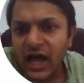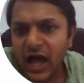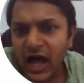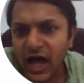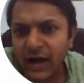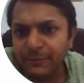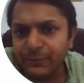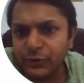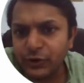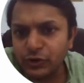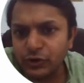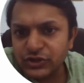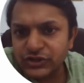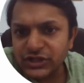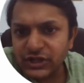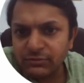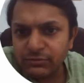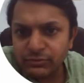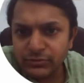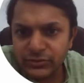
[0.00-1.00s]
up to
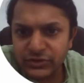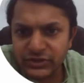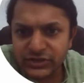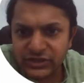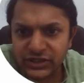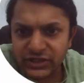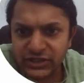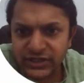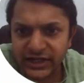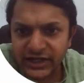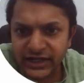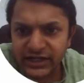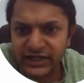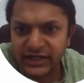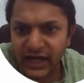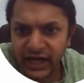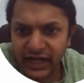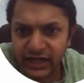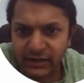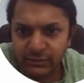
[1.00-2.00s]
some certain
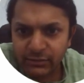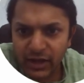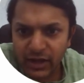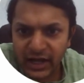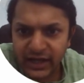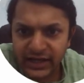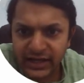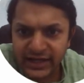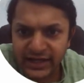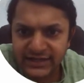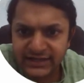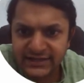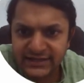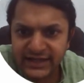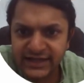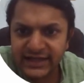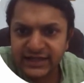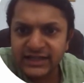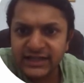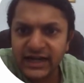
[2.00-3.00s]
time, I can
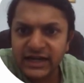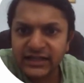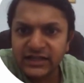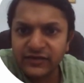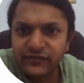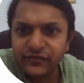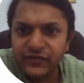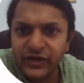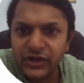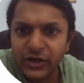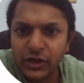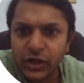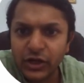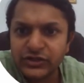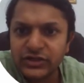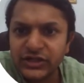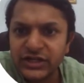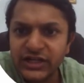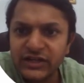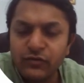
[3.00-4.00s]
say that the
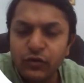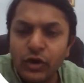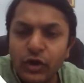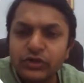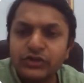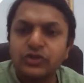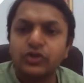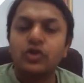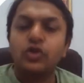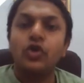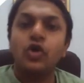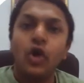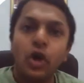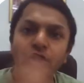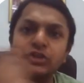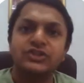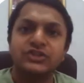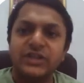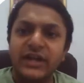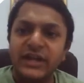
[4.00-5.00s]
velocity was
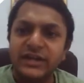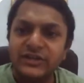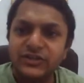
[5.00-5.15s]
constant.